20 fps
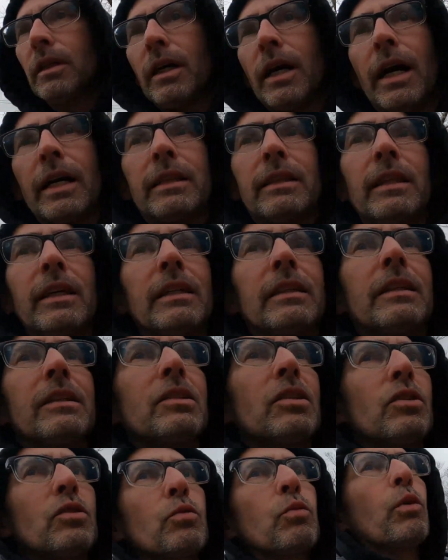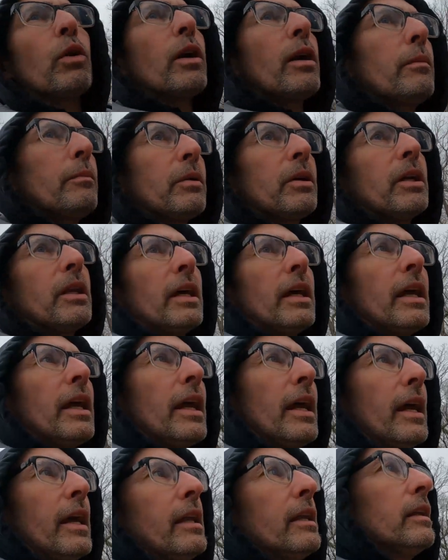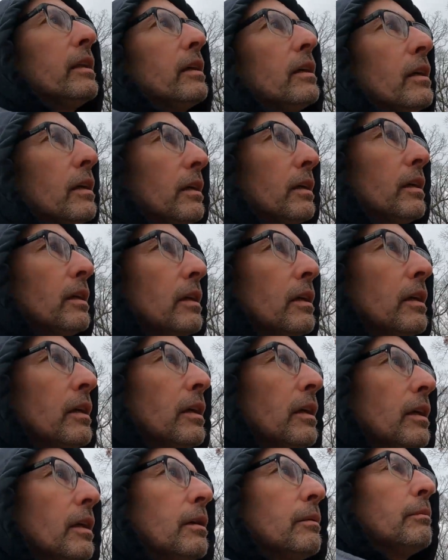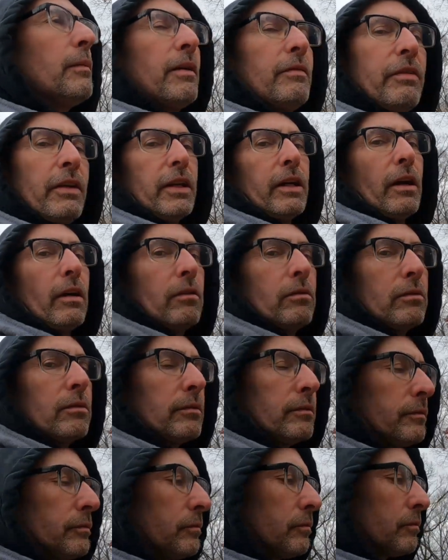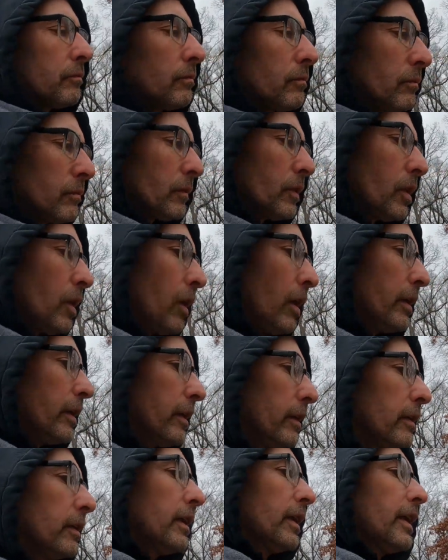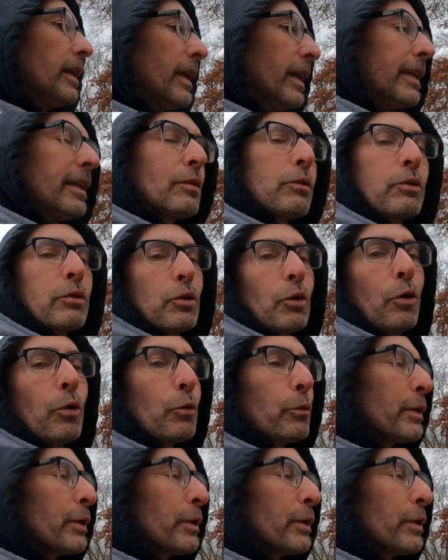I think this is where I'm gonna end my video on here, and this was the whole